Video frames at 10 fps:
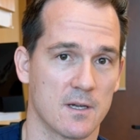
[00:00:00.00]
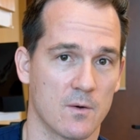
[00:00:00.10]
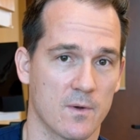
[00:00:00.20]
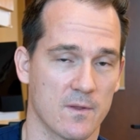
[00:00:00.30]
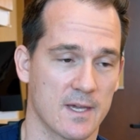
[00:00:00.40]
uh,
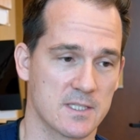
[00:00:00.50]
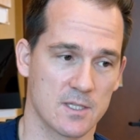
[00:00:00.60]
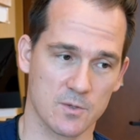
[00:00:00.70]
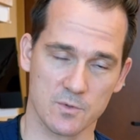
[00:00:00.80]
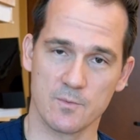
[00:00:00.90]
whether that's
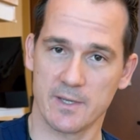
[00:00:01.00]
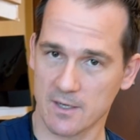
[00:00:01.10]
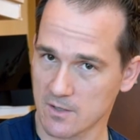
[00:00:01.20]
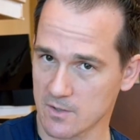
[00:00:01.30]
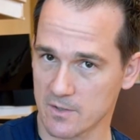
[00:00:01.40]
in the room
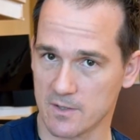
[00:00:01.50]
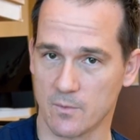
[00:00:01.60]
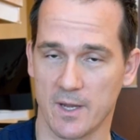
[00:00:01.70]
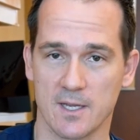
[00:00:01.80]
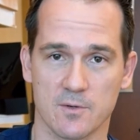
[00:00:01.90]
here or in the
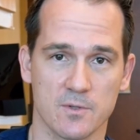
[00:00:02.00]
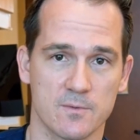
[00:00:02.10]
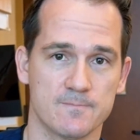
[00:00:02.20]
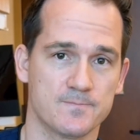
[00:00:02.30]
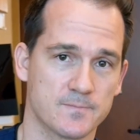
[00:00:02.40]
waiting
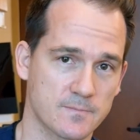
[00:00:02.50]
room.